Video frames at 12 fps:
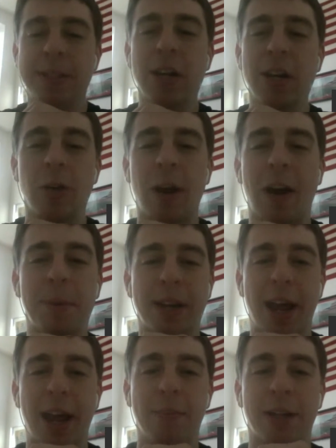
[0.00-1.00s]
telling you, I've been
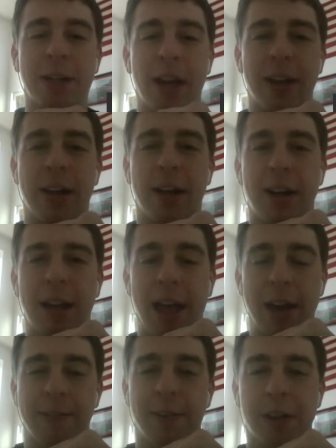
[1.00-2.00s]
gambling on
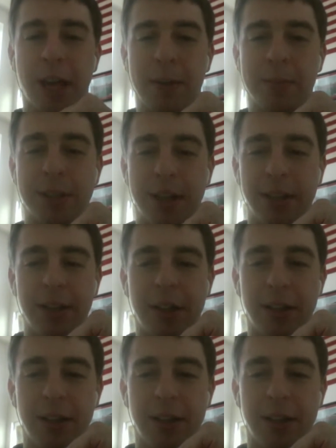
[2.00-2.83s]
NFL games lately.